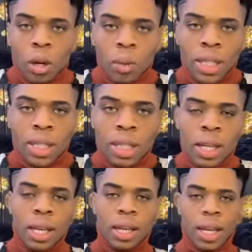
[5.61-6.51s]
we
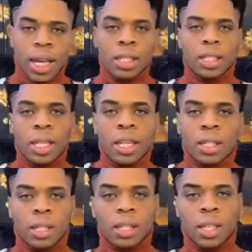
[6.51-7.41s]
see King
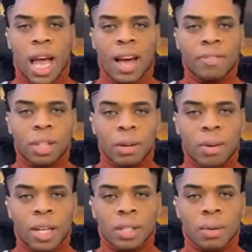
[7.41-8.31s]
Jesus after the
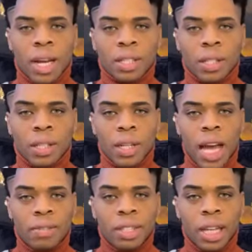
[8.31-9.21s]
resurrection,
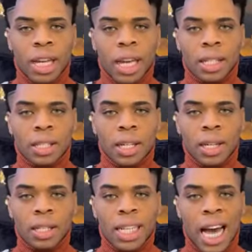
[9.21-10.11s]
after he has
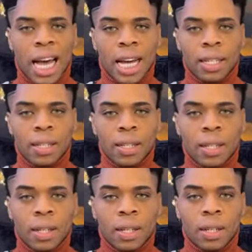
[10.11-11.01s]
uh, died
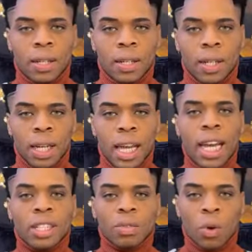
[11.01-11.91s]
and
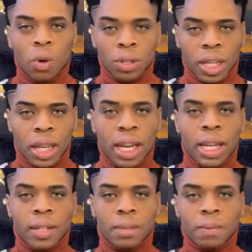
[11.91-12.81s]
he has rose
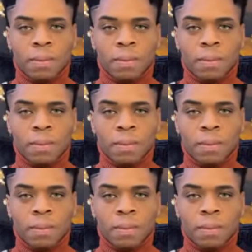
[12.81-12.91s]
again.